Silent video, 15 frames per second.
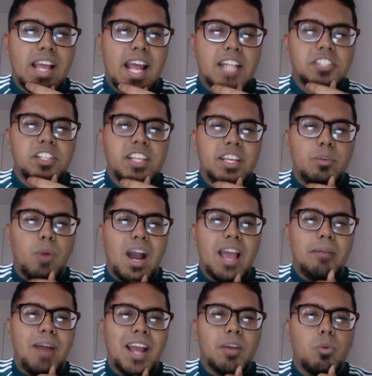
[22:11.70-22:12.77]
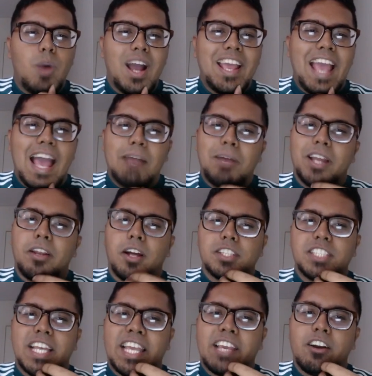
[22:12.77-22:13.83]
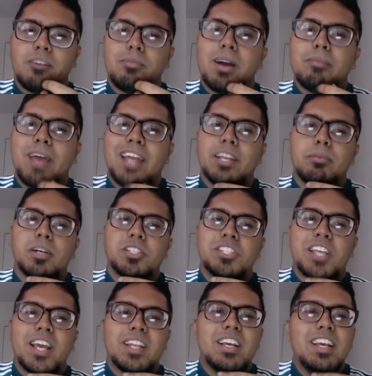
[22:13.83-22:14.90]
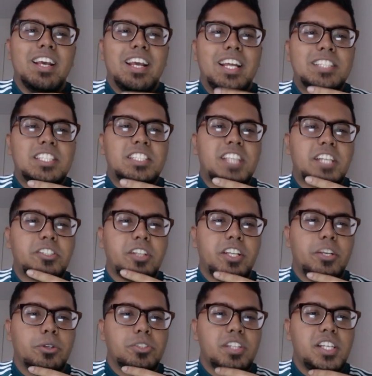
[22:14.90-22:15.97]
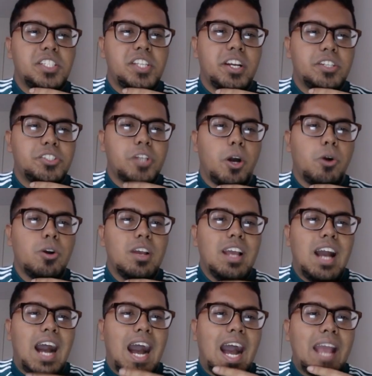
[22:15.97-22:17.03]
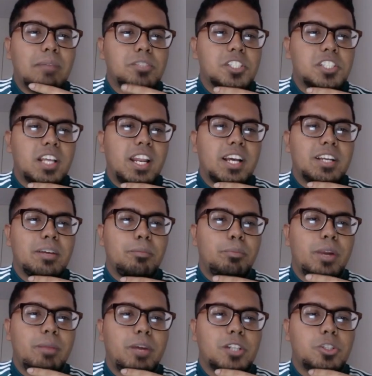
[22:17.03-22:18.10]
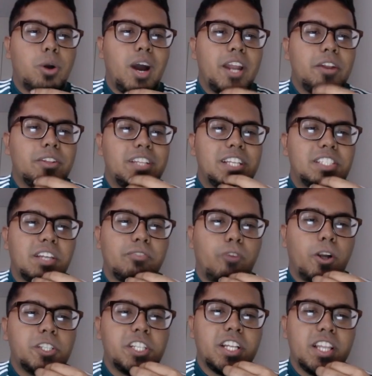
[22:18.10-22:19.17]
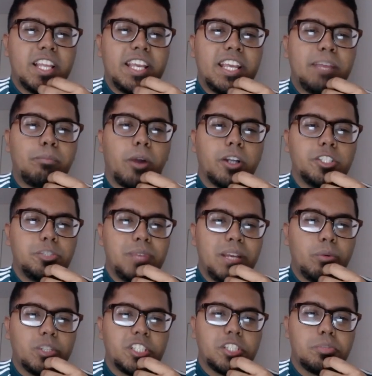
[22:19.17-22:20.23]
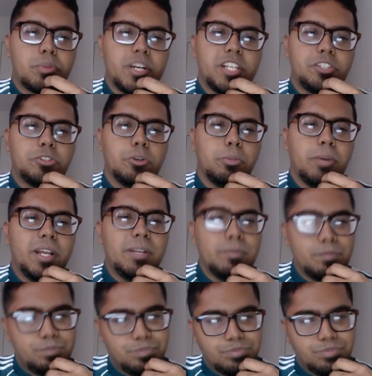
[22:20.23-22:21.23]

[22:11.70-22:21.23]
actually why am I not sacking off my Mandibuzz yet? It's essentially useless here, so I'm just gonna pretty much go out into this. Unfortunately, he burns me, which is pretty stupid.